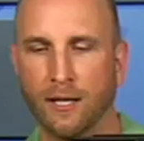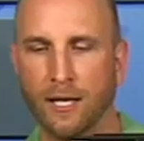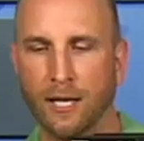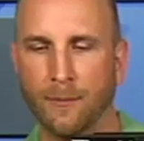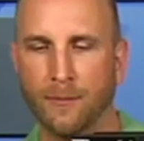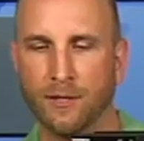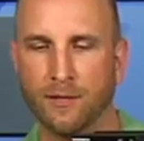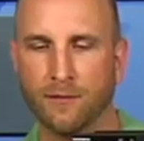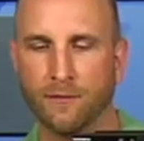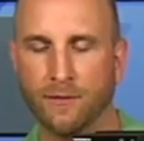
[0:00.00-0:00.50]

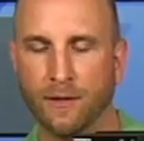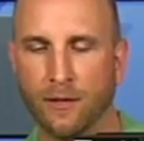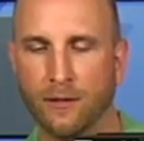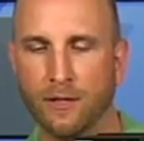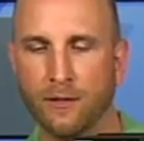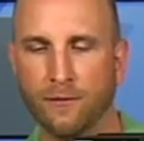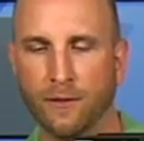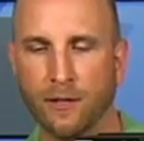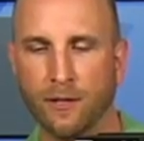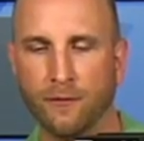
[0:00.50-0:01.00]
it's
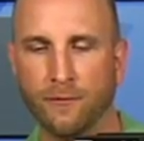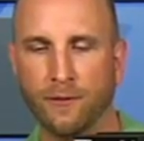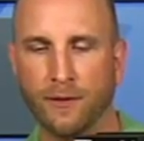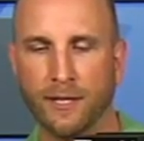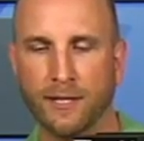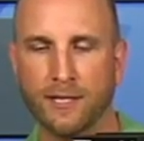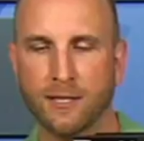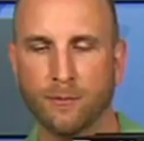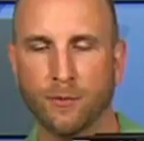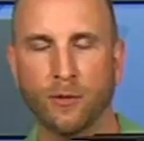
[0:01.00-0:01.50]
very, very
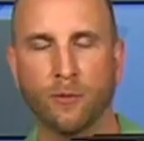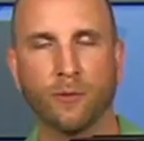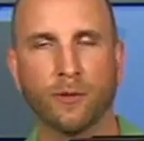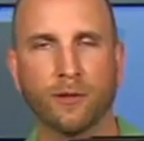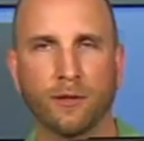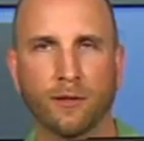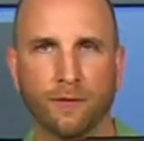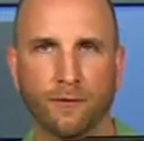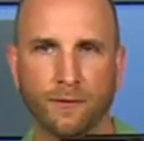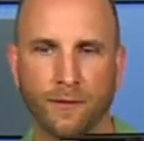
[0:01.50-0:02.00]
flexible
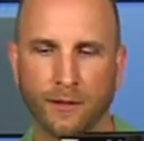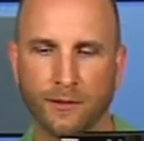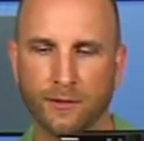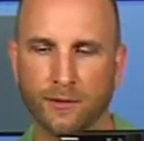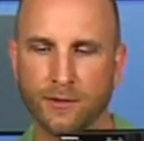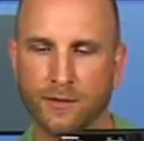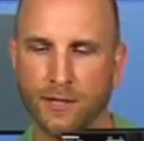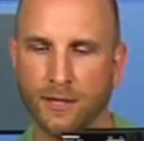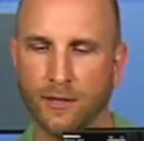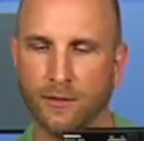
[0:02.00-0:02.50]
with the
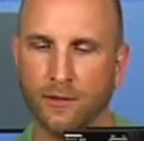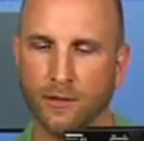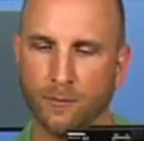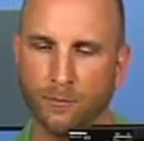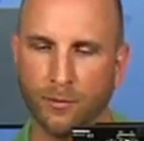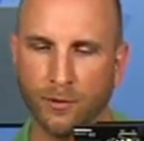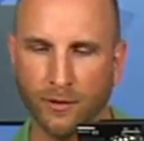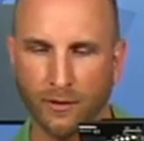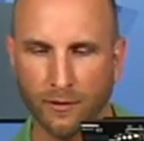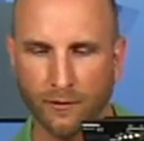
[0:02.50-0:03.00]
filters that you can
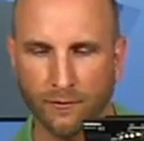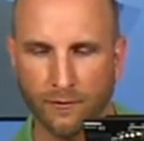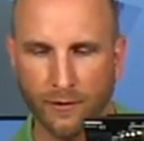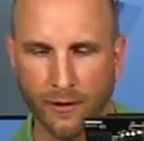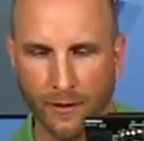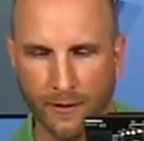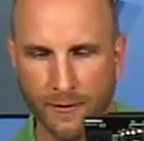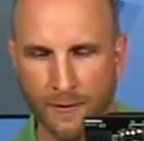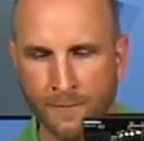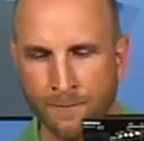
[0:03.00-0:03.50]
put in the
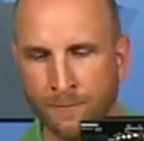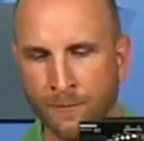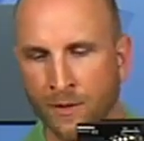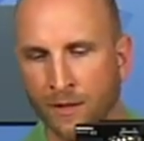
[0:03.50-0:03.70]
front.